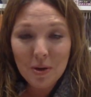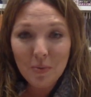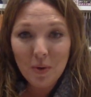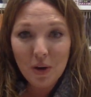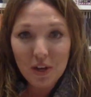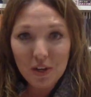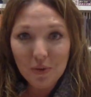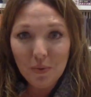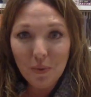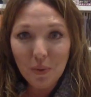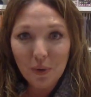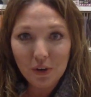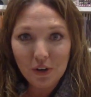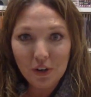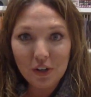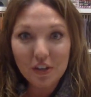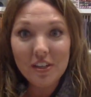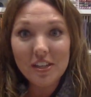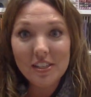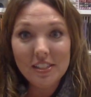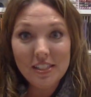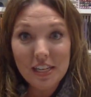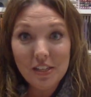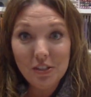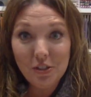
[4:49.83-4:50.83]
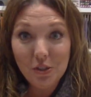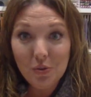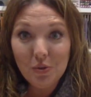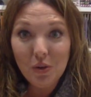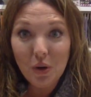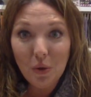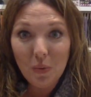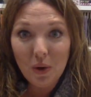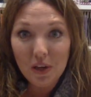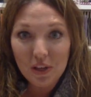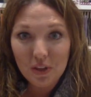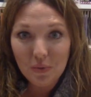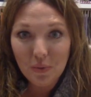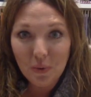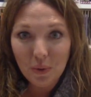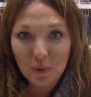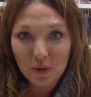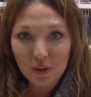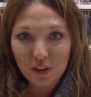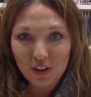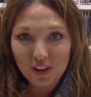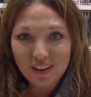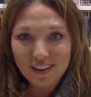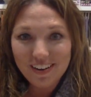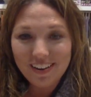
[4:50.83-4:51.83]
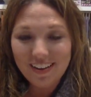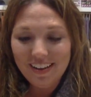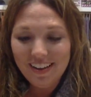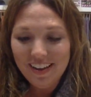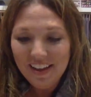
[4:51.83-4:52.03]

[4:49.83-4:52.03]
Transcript: what you ordered, because I do know what you ordered.